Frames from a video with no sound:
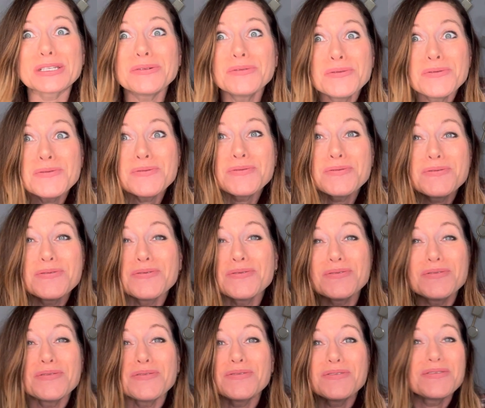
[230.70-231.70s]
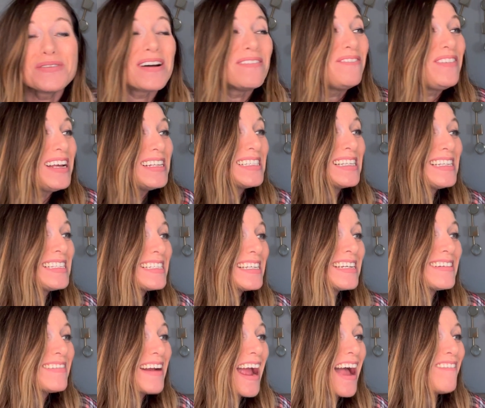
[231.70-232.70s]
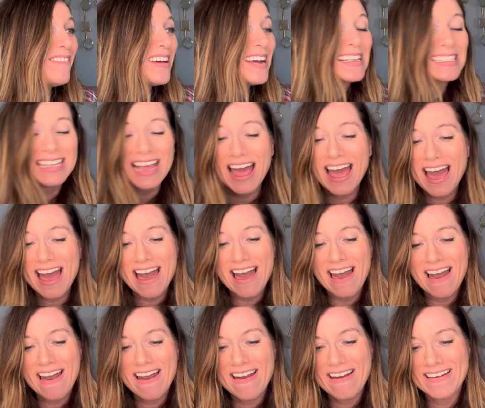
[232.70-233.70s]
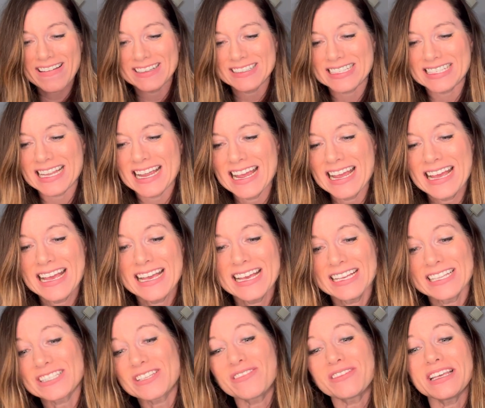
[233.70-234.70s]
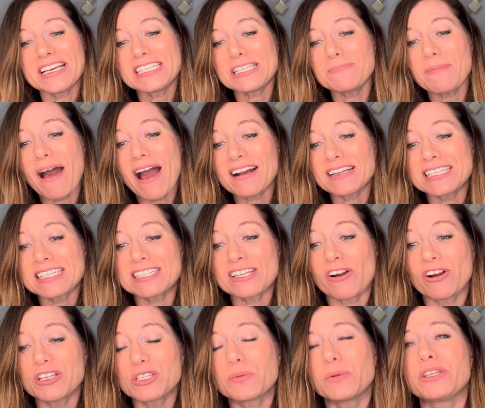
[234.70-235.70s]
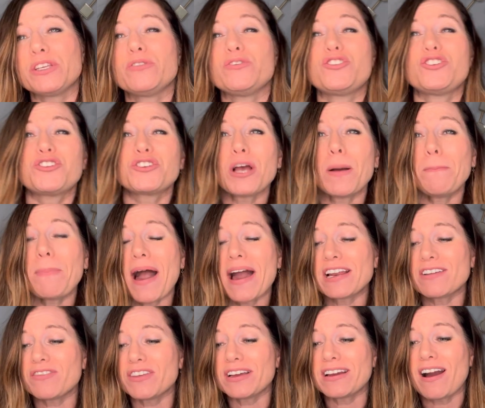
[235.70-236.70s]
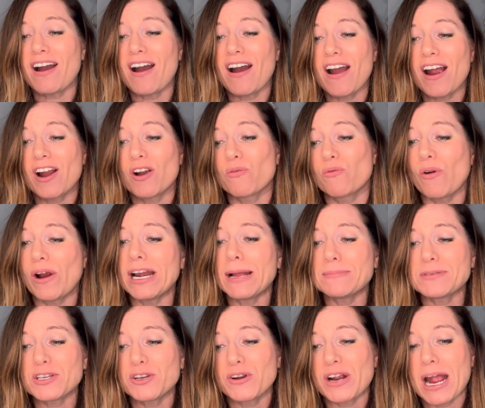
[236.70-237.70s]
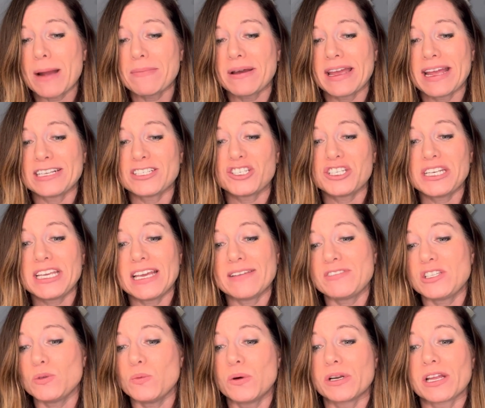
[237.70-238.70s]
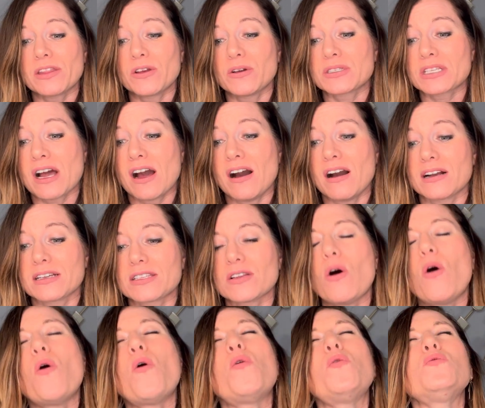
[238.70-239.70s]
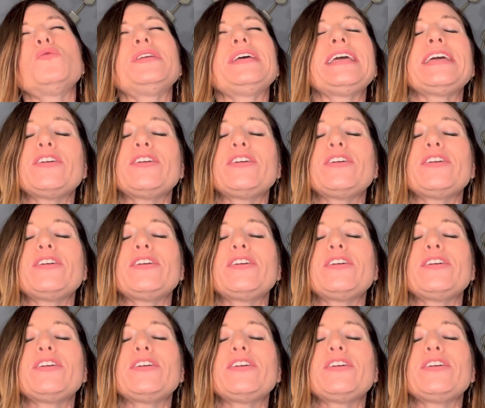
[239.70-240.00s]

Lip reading: Ooh, a visit to Grandma's house. So this box starts when you jump out of the car, run up to Grandma, and she gives you one of those hugs only